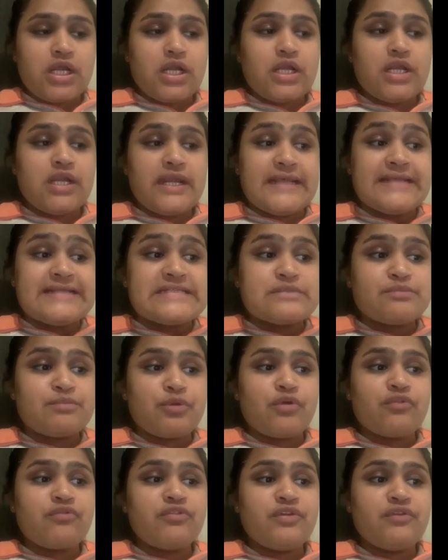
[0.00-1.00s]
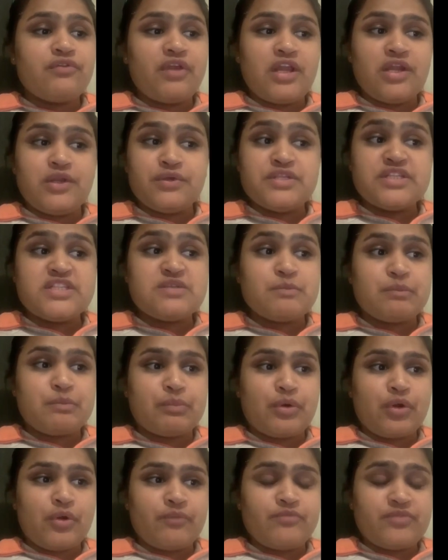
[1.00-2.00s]
Next profit value is
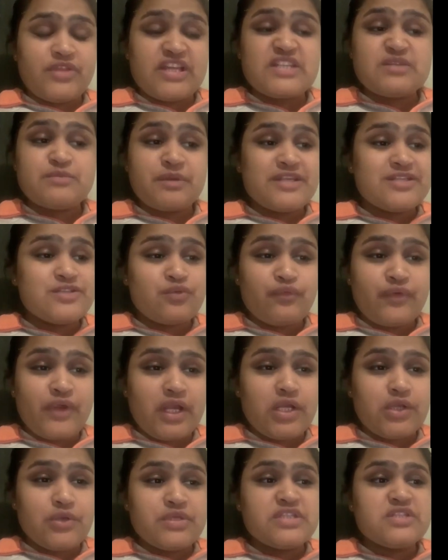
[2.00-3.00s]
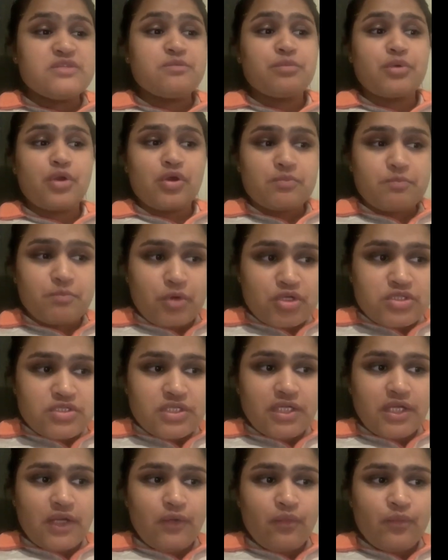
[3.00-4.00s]
next present value is
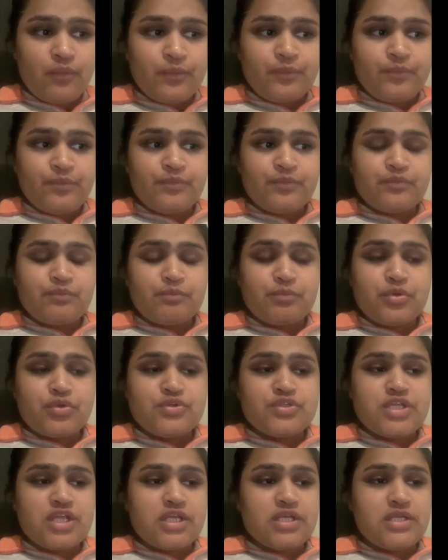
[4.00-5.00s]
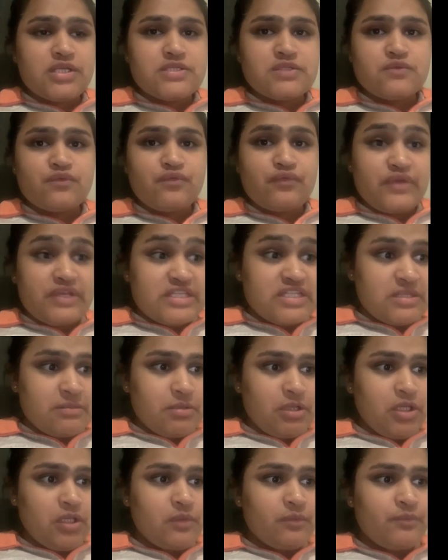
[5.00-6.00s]
positive. Project is
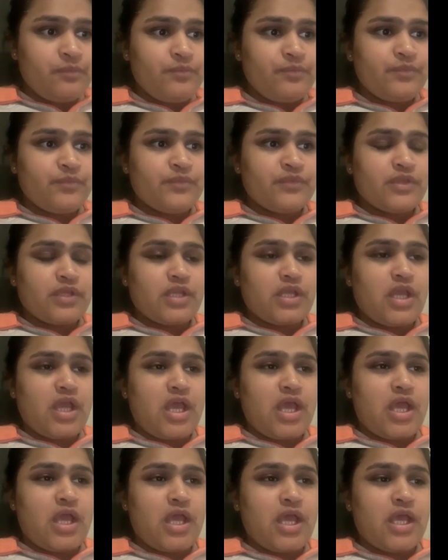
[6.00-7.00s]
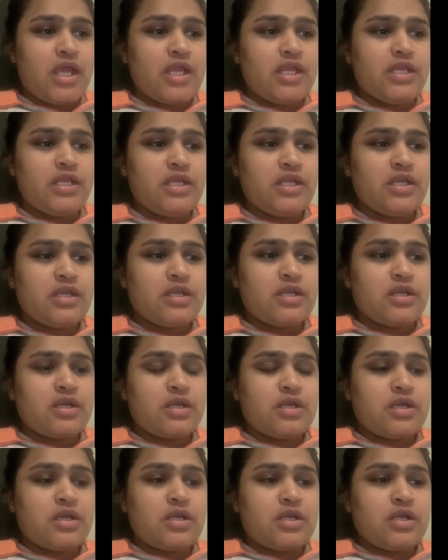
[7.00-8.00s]
feasible. And
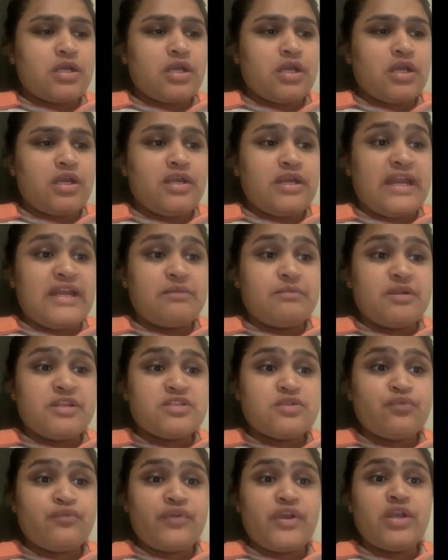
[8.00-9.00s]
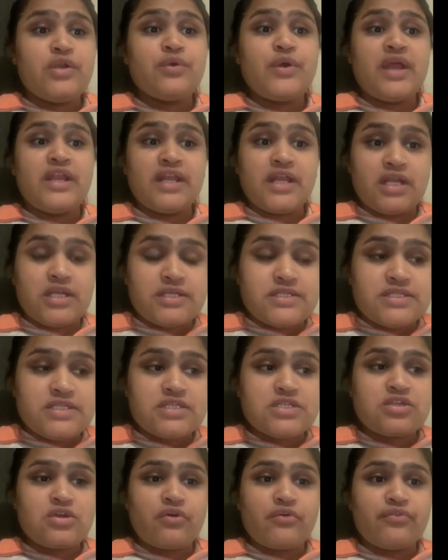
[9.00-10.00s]
net present value
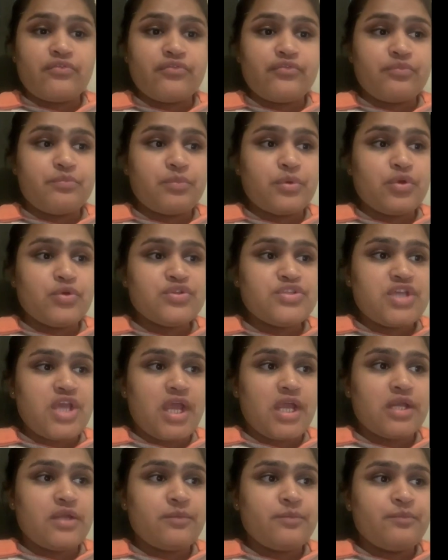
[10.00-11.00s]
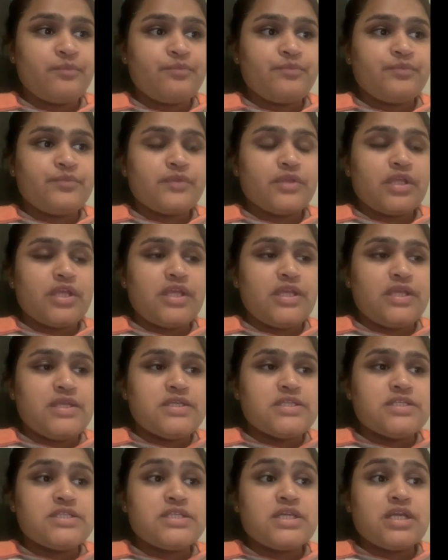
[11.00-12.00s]
analysis of project
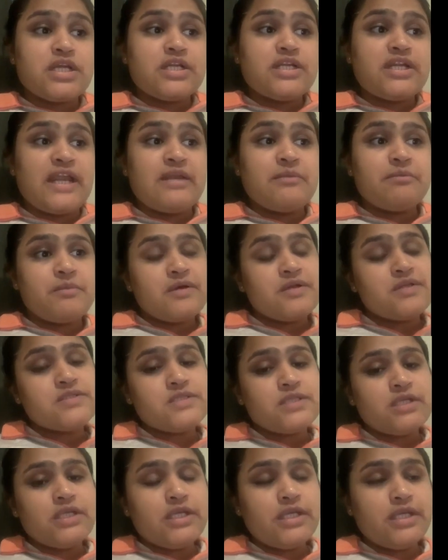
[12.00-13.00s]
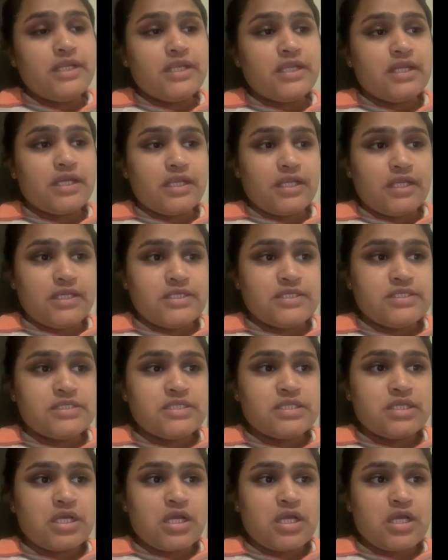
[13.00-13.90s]
is 10% decrease